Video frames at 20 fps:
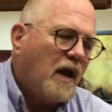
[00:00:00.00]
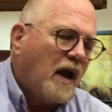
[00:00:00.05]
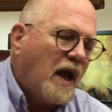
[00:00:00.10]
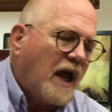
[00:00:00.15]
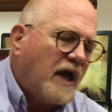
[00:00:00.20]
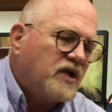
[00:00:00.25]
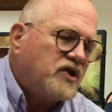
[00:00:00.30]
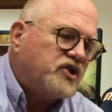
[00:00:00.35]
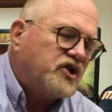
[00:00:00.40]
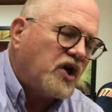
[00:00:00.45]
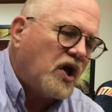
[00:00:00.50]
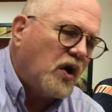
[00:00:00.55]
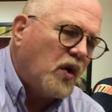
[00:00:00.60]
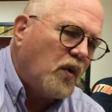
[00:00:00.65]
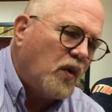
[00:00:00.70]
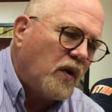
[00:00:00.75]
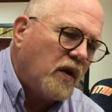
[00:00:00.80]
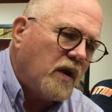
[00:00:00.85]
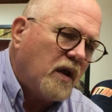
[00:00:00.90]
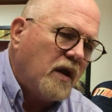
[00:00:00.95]
And
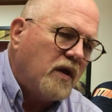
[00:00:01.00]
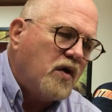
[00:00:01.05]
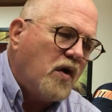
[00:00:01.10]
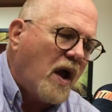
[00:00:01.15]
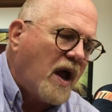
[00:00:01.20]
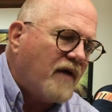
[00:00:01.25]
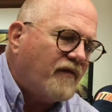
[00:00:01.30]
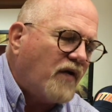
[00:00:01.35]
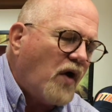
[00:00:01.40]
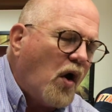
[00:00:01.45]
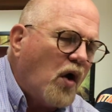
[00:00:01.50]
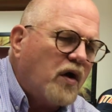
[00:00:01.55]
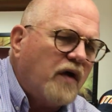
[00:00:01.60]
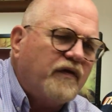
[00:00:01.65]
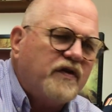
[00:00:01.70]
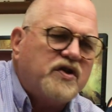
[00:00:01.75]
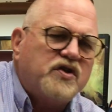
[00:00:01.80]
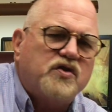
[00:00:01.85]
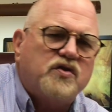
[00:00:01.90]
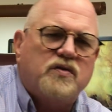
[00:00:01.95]
so you have all of
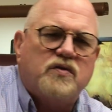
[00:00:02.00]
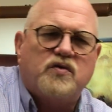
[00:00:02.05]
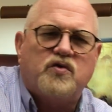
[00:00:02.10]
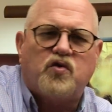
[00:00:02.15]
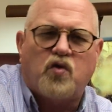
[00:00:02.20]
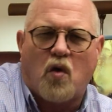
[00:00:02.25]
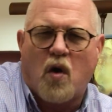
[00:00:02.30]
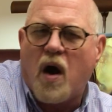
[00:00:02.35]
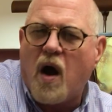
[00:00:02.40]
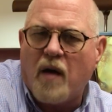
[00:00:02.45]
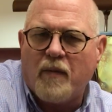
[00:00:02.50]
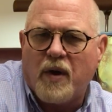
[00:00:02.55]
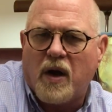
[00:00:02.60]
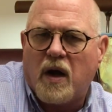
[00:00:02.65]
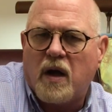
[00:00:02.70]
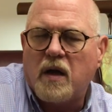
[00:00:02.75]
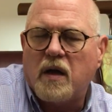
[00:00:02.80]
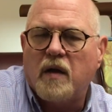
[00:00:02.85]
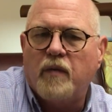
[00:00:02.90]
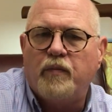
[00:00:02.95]
this
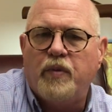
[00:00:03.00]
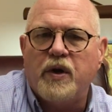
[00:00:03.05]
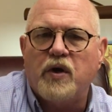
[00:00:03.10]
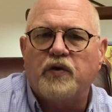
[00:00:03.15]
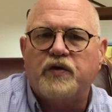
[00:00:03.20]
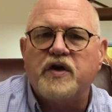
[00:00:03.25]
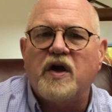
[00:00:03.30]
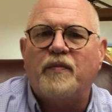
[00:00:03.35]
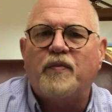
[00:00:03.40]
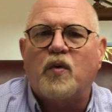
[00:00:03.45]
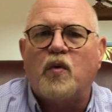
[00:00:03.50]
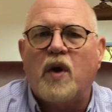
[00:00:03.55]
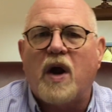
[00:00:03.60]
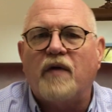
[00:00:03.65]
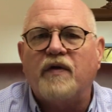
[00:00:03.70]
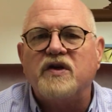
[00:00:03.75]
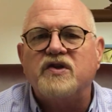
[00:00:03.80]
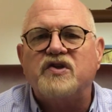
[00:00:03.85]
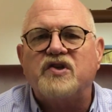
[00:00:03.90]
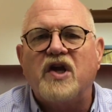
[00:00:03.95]
drama built up
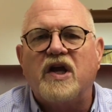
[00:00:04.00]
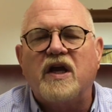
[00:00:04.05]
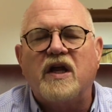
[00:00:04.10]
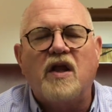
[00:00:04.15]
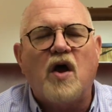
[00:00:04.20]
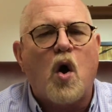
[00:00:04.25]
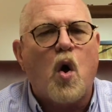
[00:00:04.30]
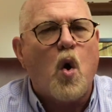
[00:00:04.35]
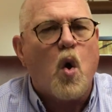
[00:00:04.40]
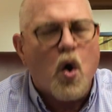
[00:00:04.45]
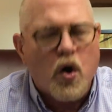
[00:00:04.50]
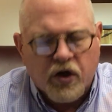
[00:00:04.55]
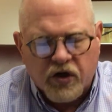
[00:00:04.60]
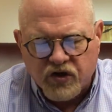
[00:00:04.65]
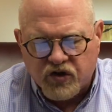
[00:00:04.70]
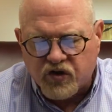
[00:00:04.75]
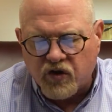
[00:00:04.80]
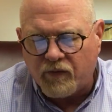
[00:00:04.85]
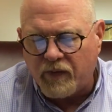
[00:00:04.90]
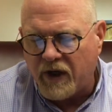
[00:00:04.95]
around this thing, and the
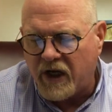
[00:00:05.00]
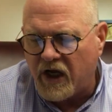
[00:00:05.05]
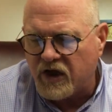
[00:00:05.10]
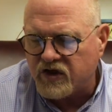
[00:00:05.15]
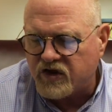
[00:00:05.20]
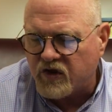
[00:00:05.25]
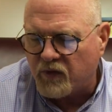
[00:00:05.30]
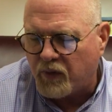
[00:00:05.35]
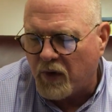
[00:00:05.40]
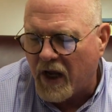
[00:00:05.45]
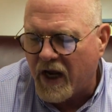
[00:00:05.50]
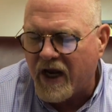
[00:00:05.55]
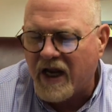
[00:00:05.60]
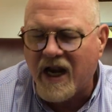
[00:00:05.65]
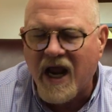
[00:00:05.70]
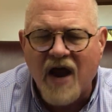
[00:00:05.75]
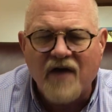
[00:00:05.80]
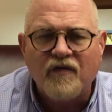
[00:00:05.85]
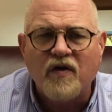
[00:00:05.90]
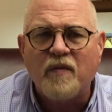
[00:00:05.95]
orchestra begins to play, and
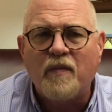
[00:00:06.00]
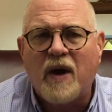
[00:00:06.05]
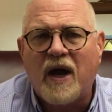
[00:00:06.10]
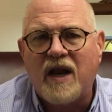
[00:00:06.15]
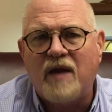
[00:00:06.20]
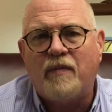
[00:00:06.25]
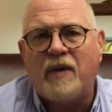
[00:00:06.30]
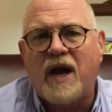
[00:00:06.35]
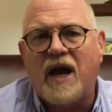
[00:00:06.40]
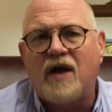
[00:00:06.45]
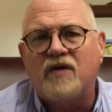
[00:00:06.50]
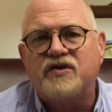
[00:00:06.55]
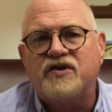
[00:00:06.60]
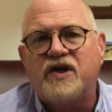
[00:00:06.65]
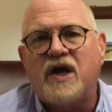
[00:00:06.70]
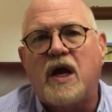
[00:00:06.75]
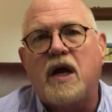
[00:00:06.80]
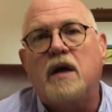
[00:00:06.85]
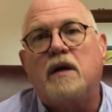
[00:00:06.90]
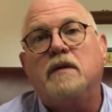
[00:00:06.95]
everybody bows
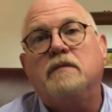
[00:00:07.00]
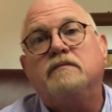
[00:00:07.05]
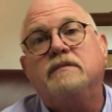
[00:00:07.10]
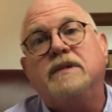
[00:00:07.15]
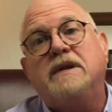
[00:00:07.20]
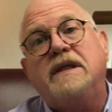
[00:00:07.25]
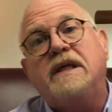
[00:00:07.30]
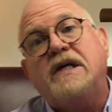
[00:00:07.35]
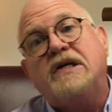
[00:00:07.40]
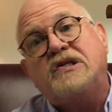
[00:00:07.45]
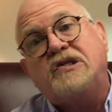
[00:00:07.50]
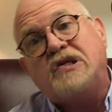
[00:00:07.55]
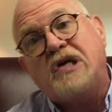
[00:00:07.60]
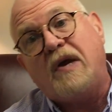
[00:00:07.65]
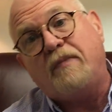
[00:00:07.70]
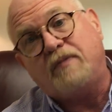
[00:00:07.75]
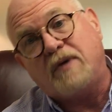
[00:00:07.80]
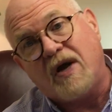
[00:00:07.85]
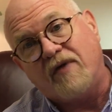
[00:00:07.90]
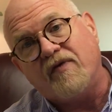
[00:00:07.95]
down,
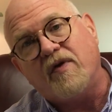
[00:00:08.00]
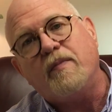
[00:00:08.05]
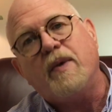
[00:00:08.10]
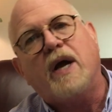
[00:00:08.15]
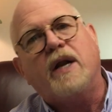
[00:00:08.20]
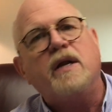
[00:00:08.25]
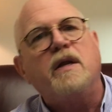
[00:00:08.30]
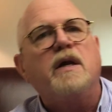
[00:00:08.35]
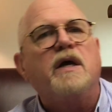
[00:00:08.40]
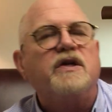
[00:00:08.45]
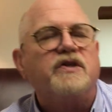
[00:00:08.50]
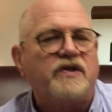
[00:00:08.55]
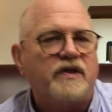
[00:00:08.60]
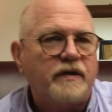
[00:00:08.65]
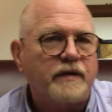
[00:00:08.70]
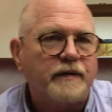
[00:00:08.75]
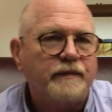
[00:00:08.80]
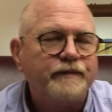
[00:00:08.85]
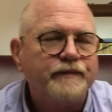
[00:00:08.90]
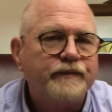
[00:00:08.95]
except everybody
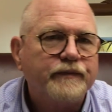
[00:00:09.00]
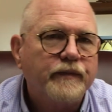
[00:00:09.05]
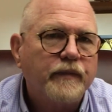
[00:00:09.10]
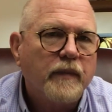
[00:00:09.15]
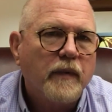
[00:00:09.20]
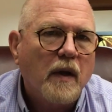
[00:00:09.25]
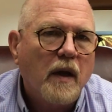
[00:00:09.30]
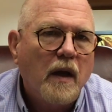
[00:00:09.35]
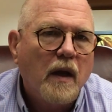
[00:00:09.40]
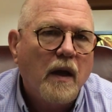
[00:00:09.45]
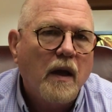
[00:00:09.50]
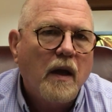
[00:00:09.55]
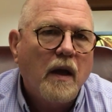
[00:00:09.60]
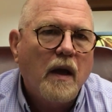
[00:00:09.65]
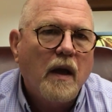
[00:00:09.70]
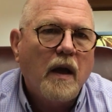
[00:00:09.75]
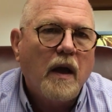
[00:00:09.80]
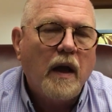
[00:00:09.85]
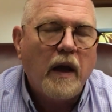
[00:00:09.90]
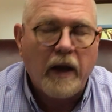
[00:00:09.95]
doesn't.
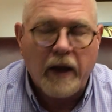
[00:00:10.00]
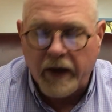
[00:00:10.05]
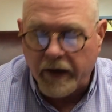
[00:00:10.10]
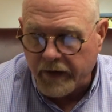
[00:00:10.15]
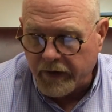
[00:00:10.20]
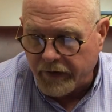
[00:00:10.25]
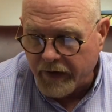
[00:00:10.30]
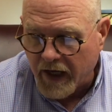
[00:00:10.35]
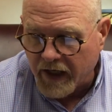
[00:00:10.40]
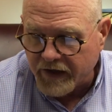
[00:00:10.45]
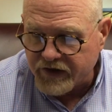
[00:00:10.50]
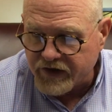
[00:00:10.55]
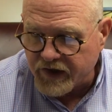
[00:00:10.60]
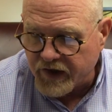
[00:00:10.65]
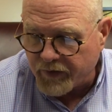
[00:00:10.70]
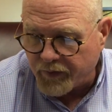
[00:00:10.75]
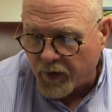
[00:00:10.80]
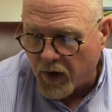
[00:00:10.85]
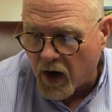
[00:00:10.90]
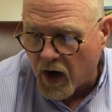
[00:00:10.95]
And that's
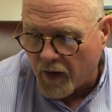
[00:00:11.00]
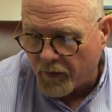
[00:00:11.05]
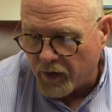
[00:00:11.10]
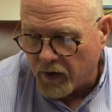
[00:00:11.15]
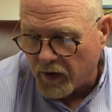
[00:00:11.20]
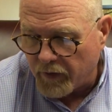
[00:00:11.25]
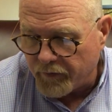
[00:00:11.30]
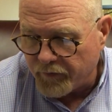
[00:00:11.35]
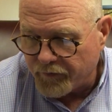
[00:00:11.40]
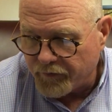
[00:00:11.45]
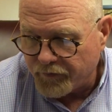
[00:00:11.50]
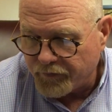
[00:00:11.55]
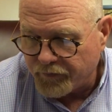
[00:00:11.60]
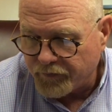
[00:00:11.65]
the problem.